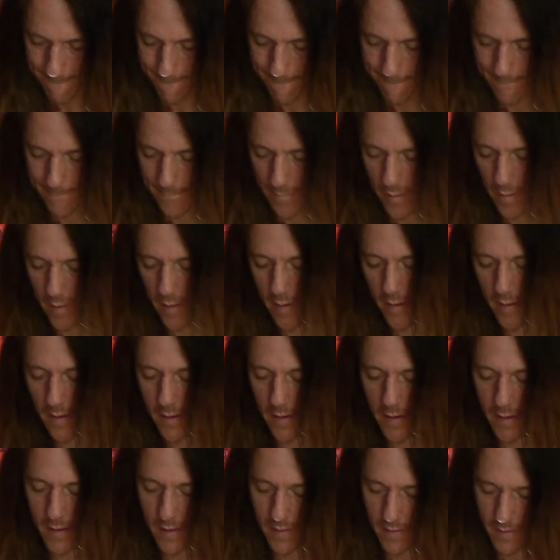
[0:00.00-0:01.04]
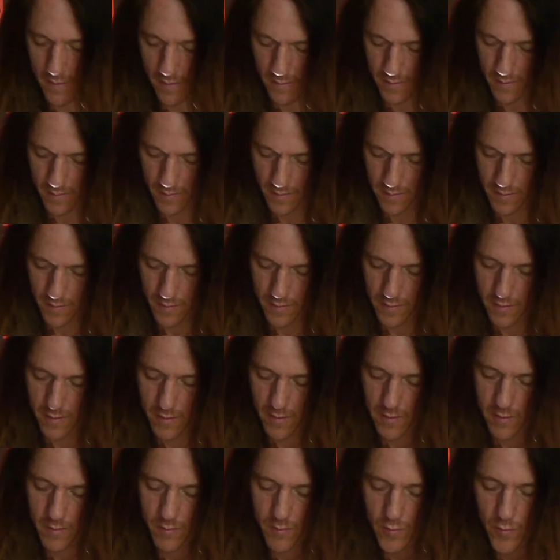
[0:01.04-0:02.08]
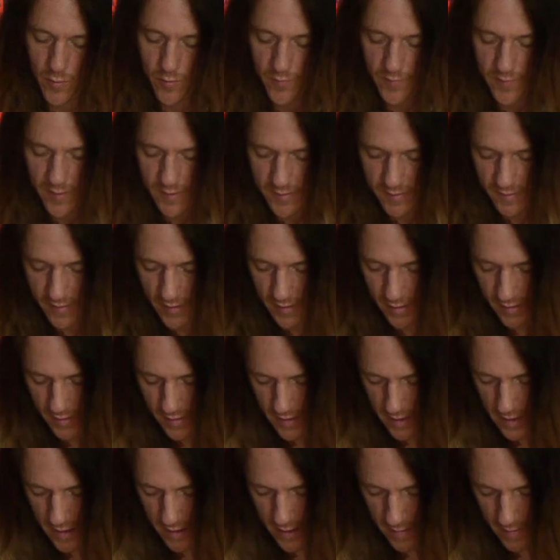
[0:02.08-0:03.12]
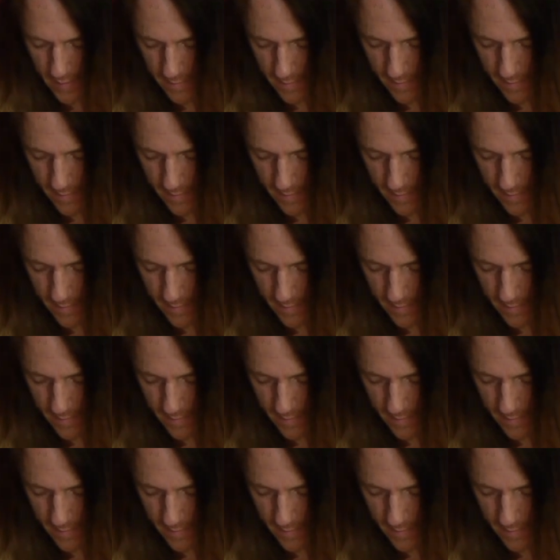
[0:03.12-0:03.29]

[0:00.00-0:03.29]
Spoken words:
Okay, just like that.